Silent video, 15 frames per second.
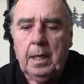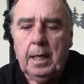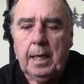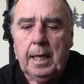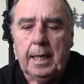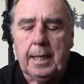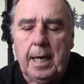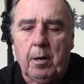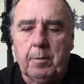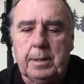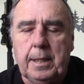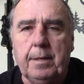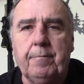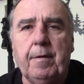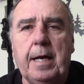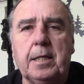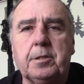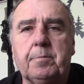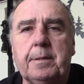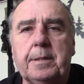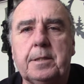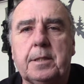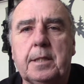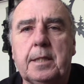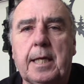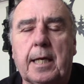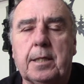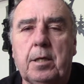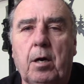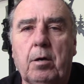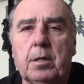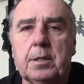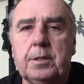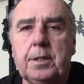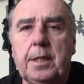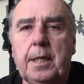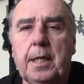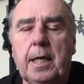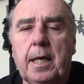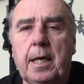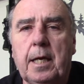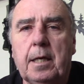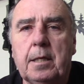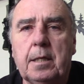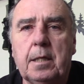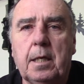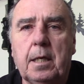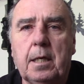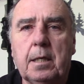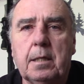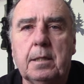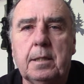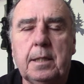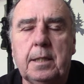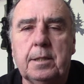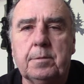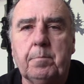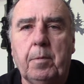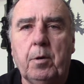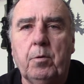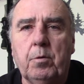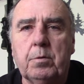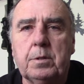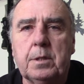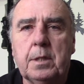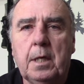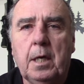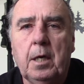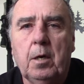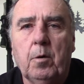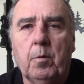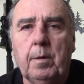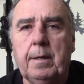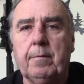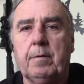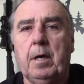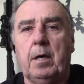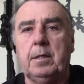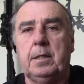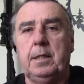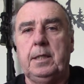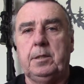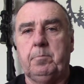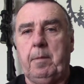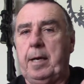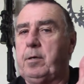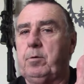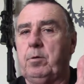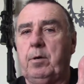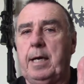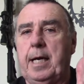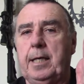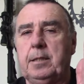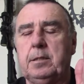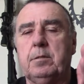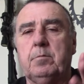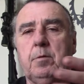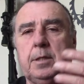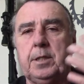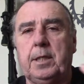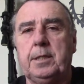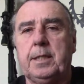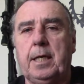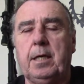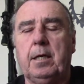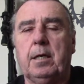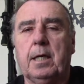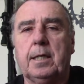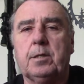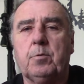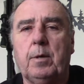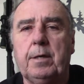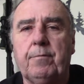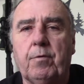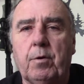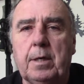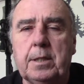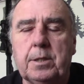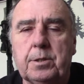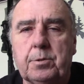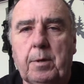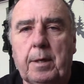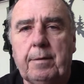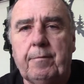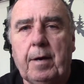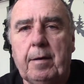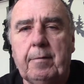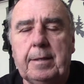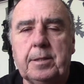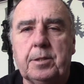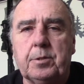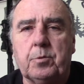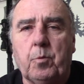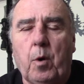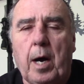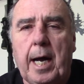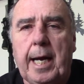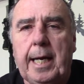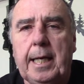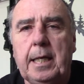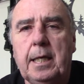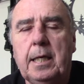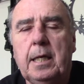And now with the advancements in technology and these bows, we've gone to these micro heads, which I say are like 24 inches, 25 inches wide,